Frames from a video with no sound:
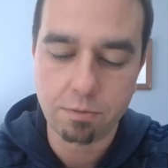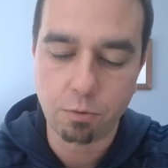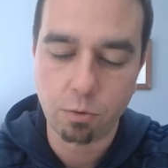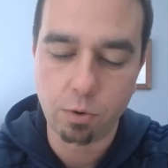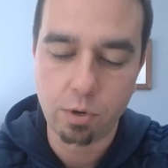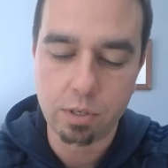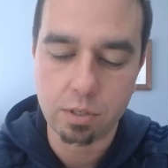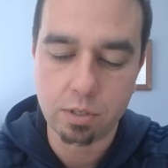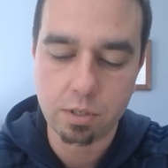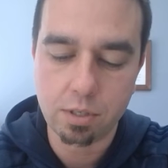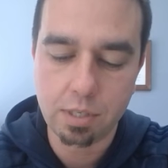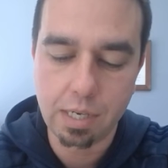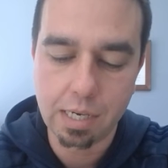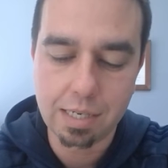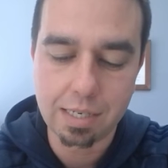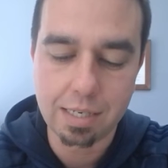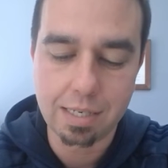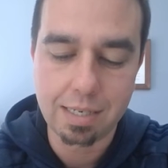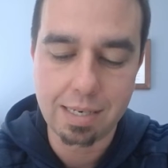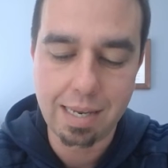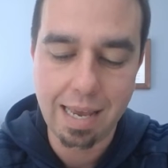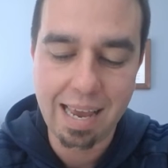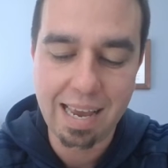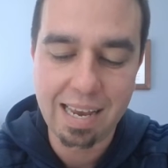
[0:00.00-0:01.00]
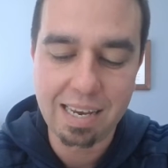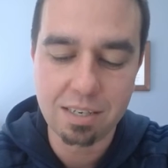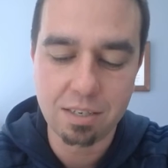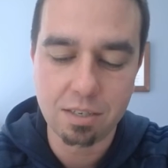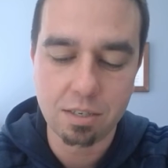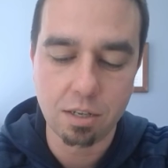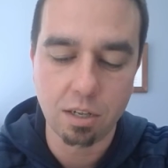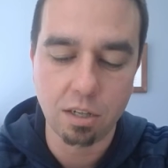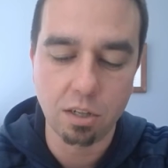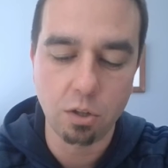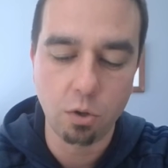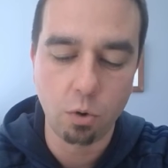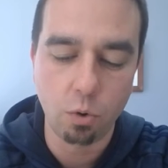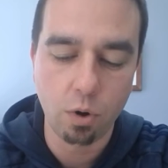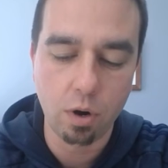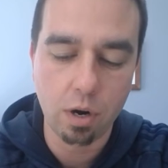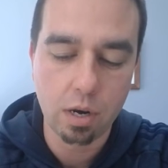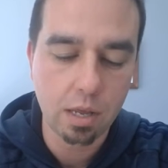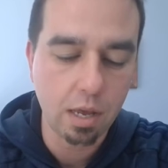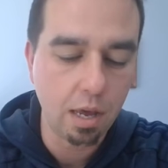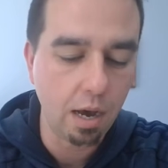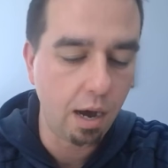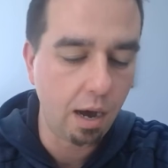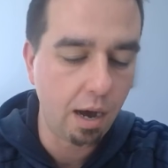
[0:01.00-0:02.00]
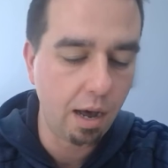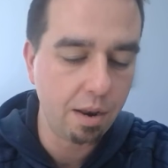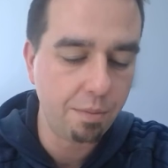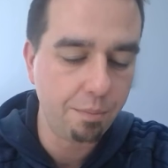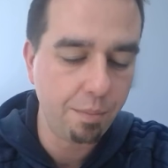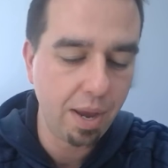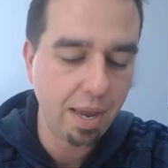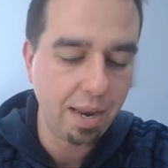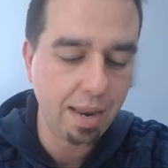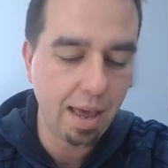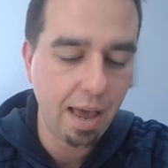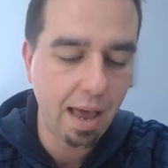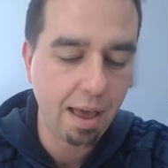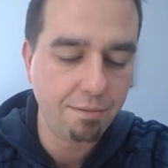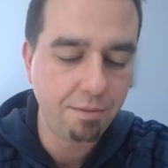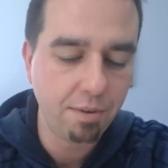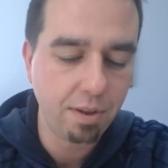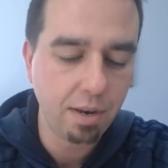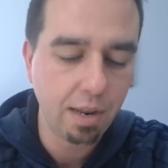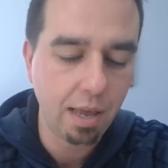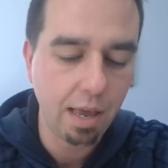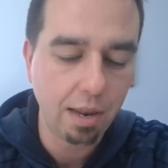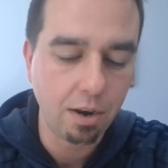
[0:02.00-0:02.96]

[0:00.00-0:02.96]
For in 6 days the Lord God made heaven